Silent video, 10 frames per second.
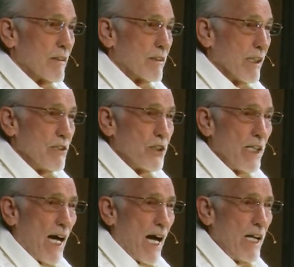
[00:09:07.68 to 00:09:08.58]

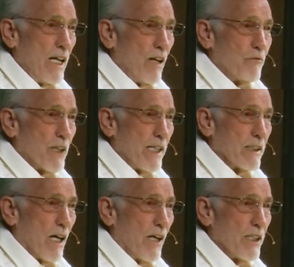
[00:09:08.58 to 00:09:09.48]
TGIF, thank
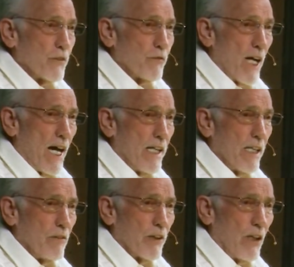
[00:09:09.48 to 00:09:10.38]
God it's Friday.
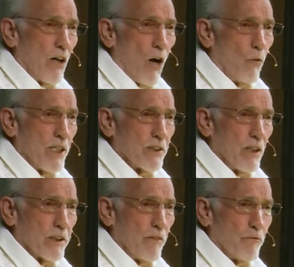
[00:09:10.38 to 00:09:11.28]
They're always
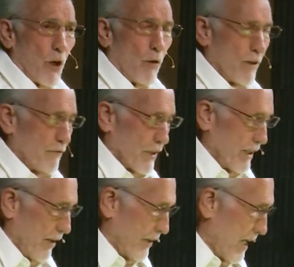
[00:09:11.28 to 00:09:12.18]
looking forward for
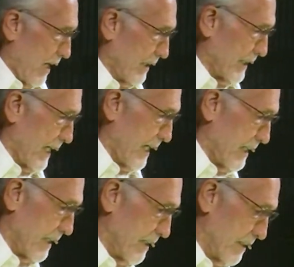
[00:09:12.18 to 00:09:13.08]
another holiday.